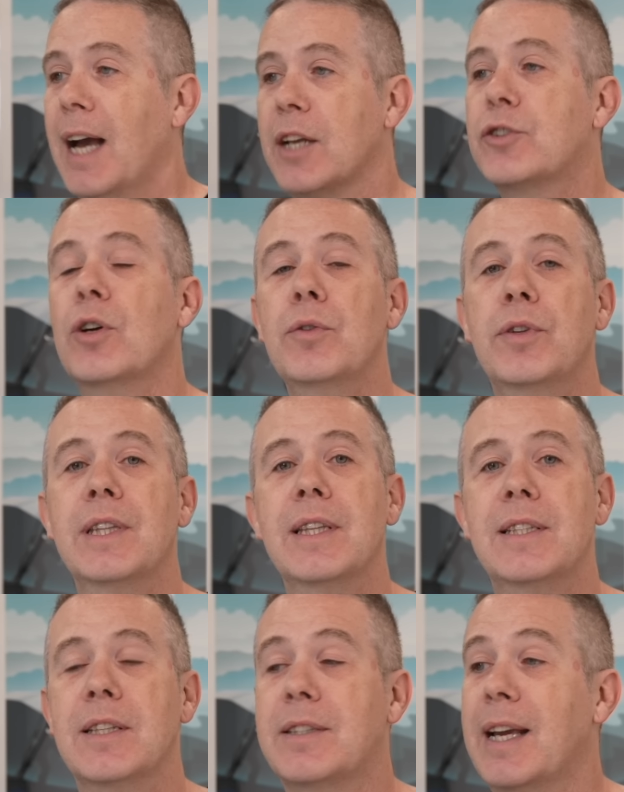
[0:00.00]
And don't think
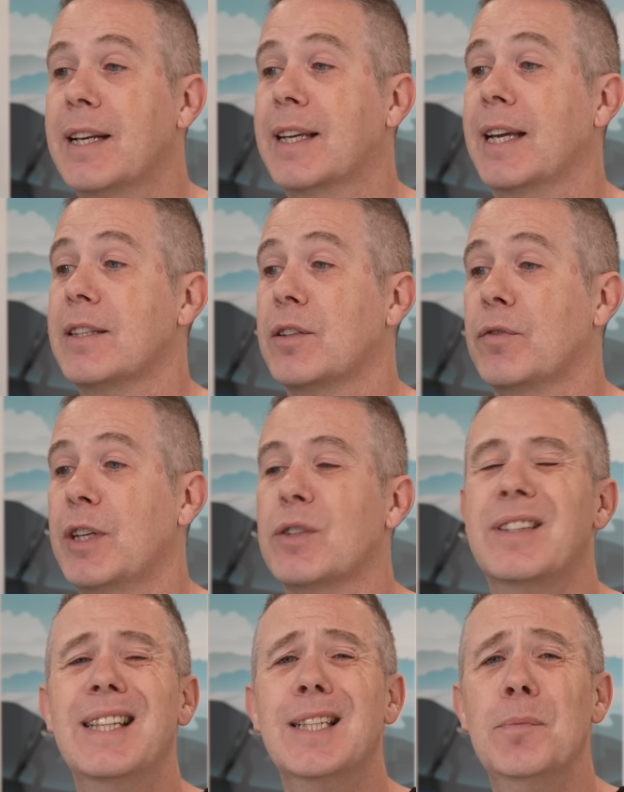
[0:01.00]
this is dedicated to
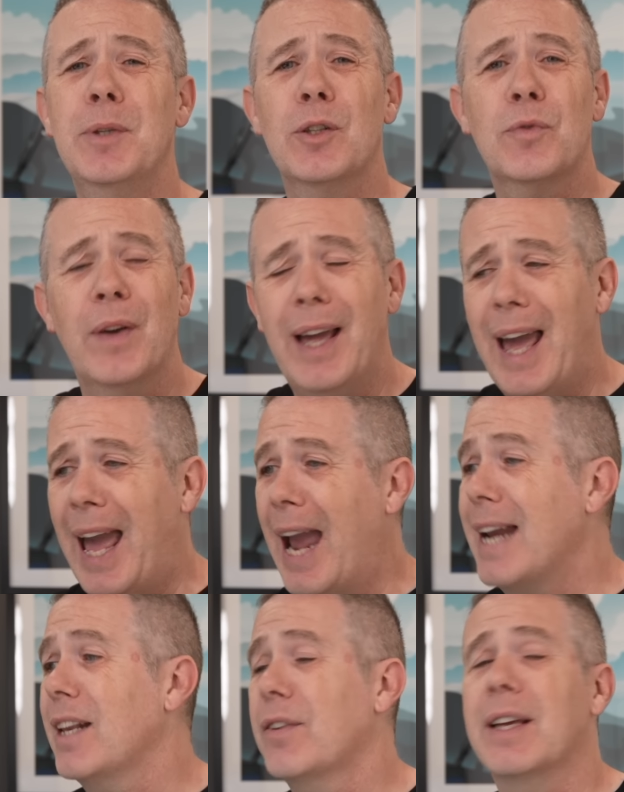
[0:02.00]
videos. This can be used for
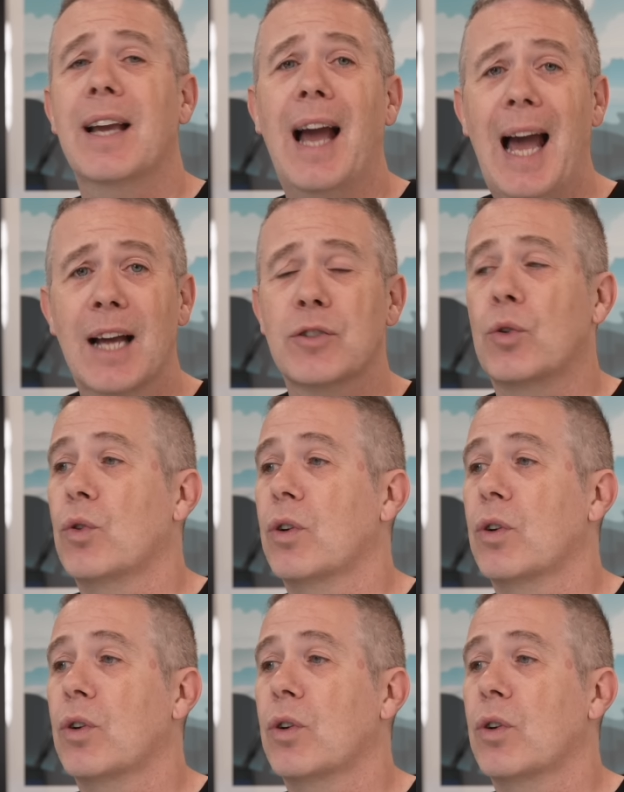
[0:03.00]
anything at